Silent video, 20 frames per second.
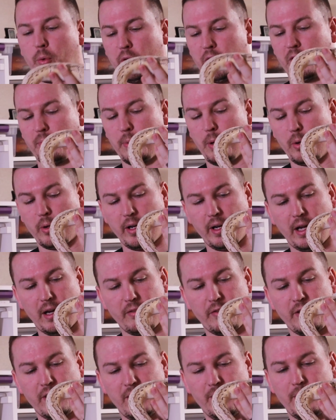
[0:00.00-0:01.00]
word spoken
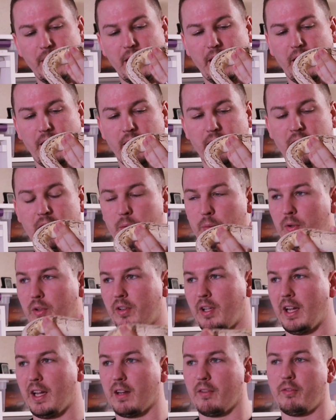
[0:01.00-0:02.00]
of him, and he was
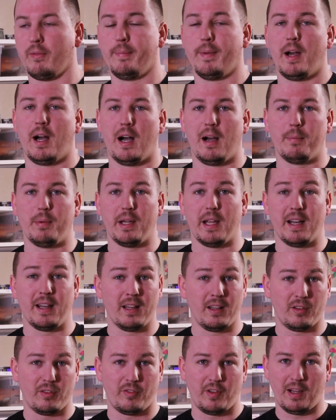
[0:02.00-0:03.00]
taken from the hobby and
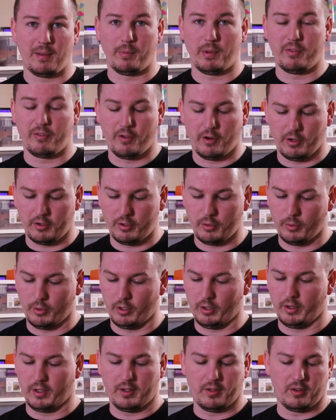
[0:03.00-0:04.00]
his family far too
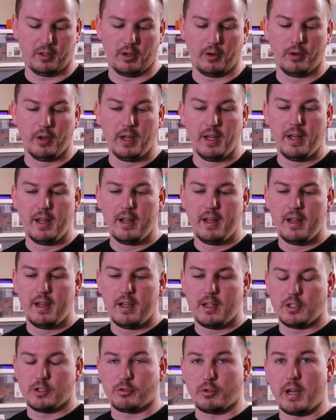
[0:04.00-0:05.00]
early. So
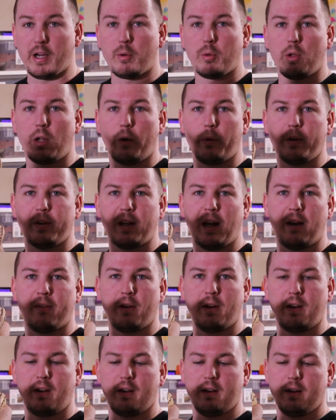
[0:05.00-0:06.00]
Drake will always have
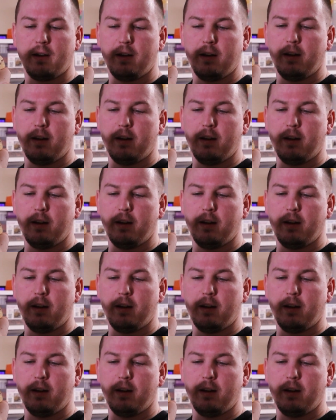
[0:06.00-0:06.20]
a